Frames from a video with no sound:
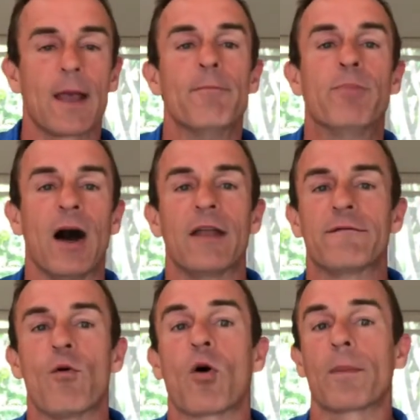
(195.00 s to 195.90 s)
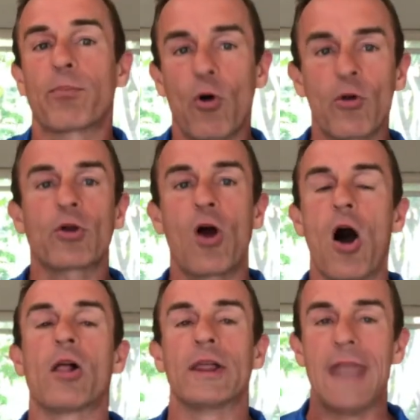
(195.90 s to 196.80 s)
But for
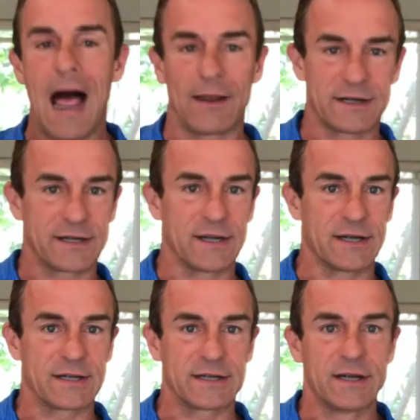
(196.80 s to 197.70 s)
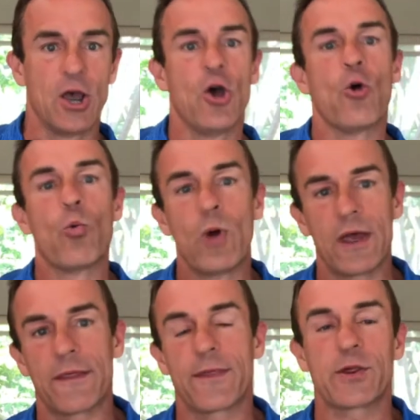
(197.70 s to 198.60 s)
protocol analysis
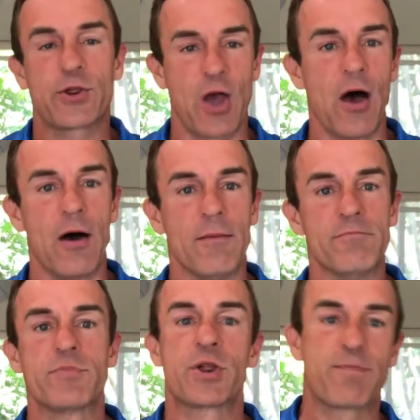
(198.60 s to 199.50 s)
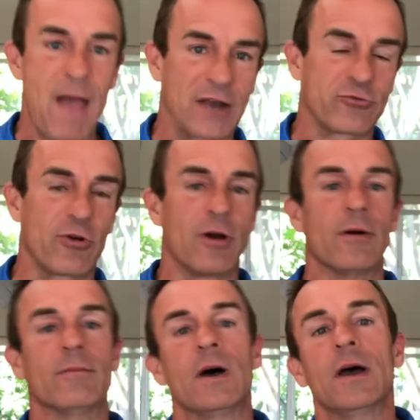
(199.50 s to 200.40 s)
with some
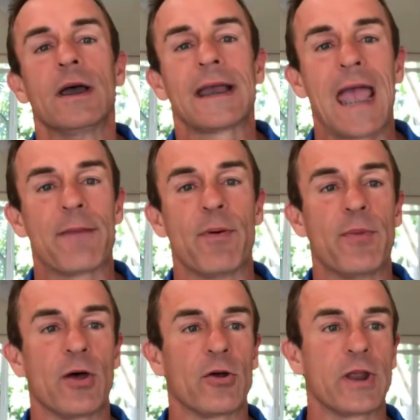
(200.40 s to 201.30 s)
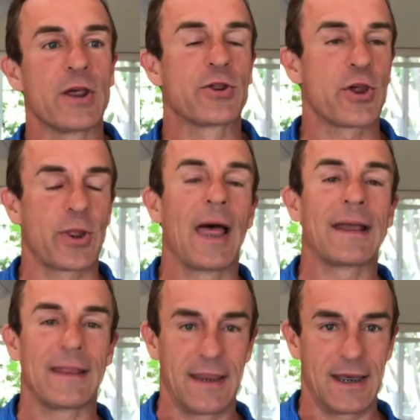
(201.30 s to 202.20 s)
spectrum capabilities, just
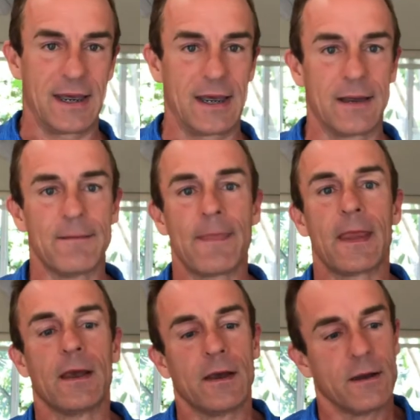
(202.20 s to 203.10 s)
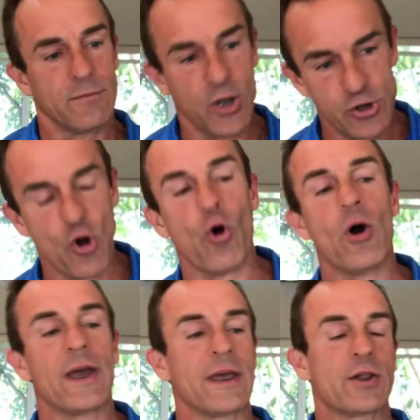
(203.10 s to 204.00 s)
like the
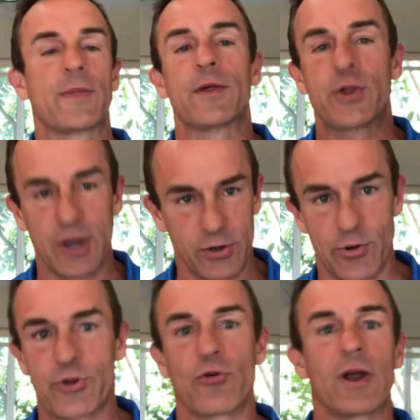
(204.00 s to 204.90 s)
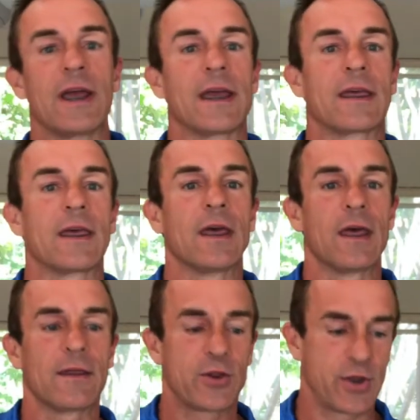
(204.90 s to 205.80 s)
noise, the signal strength,
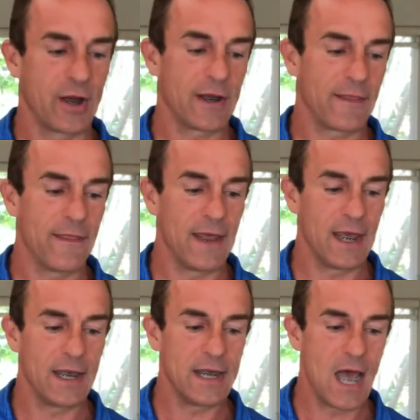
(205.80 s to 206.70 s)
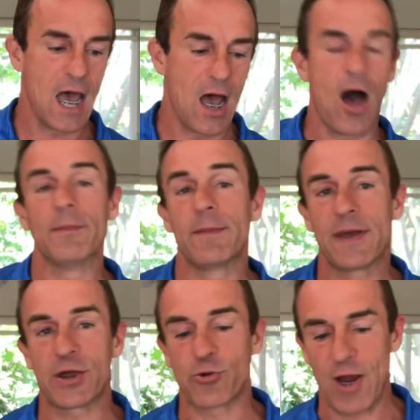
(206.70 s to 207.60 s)
then
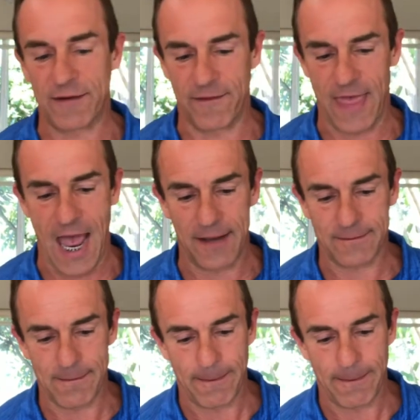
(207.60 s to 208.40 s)
Omnipeek is great for that.